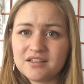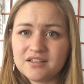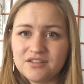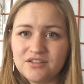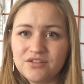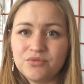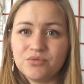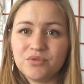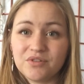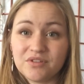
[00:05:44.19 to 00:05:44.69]

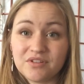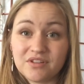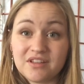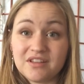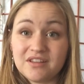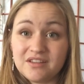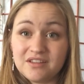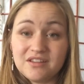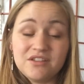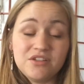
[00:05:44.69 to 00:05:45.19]
You
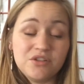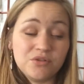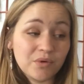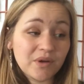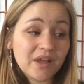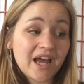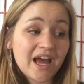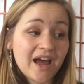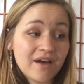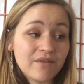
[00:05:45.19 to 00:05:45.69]

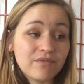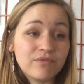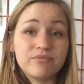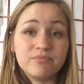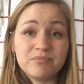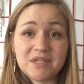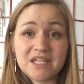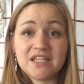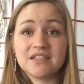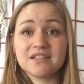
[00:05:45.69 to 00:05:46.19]
will have
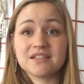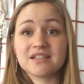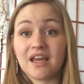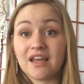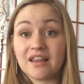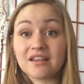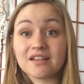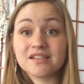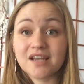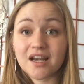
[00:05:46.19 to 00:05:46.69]
means,
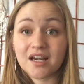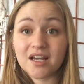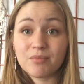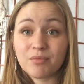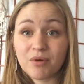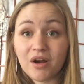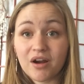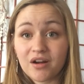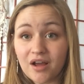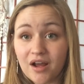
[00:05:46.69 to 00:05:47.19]
and the study
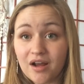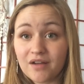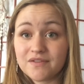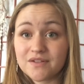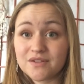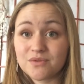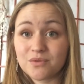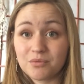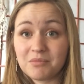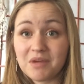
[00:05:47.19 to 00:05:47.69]
abroad
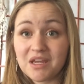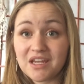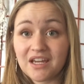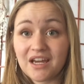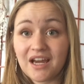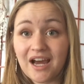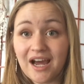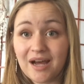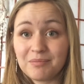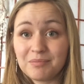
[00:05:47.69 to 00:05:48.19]
office will make it
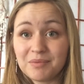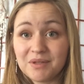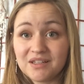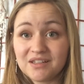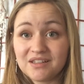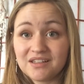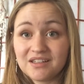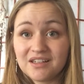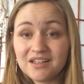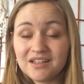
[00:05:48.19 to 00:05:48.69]

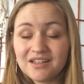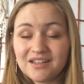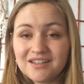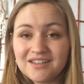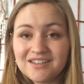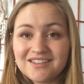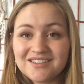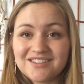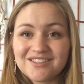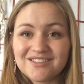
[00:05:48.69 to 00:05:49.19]
happen.
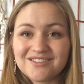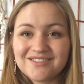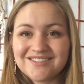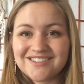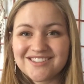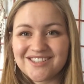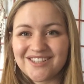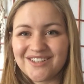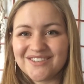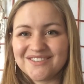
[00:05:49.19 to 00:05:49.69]

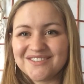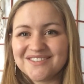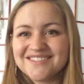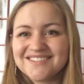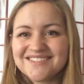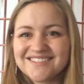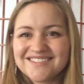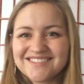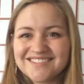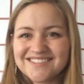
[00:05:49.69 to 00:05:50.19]
So,
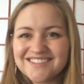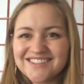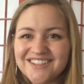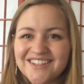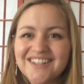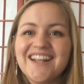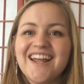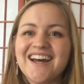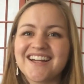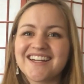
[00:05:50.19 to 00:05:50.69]

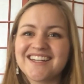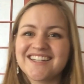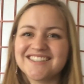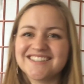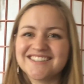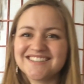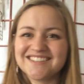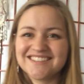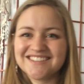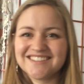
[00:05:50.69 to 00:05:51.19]
good luck.
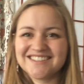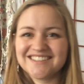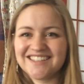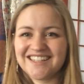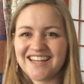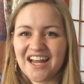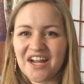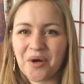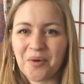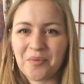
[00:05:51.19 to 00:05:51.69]

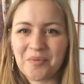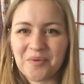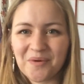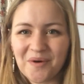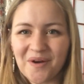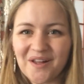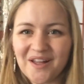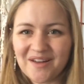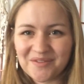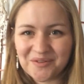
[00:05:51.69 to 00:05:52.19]
I hope you
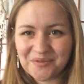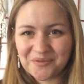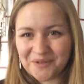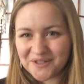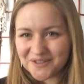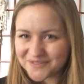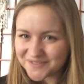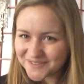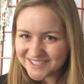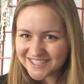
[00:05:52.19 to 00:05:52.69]
all have a
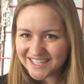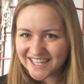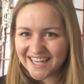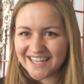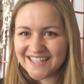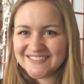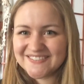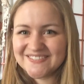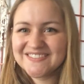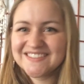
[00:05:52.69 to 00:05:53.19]
wonderful
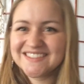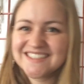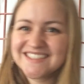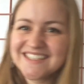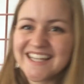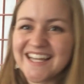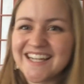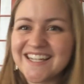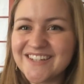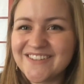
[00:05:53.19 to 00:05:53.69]
time.
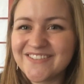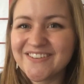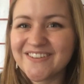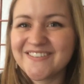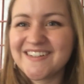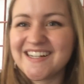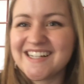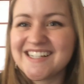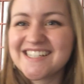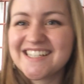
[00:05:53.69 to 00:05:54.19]
Thank you for
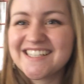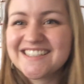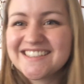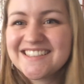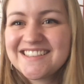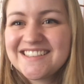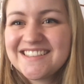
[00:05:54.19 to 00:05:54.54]
watching.